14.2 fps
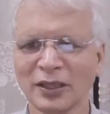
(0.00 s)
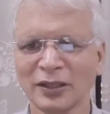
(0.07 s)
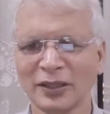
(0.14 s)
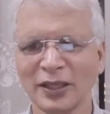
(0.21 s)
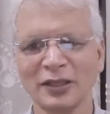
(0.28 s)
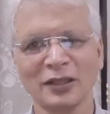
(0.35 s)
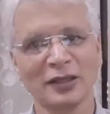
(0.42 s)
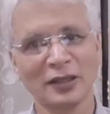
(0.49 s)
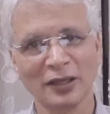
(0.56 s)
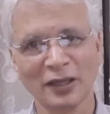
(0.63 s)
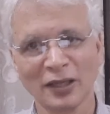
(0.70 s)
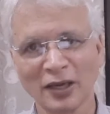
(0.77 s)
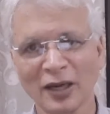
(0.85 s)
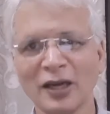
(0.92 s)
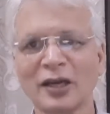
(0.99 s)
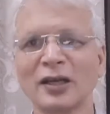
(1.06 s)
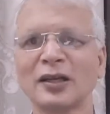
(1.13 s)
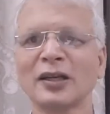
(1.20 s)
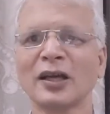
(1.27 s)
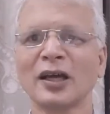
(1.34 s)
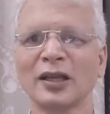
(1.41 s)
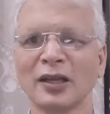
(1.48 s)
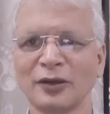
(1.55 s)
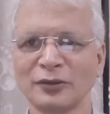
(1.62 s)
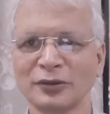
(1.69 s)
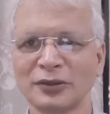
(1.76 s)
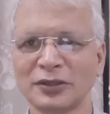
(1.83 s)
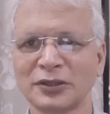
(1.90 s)
then read it
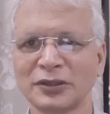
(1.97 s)
aloud.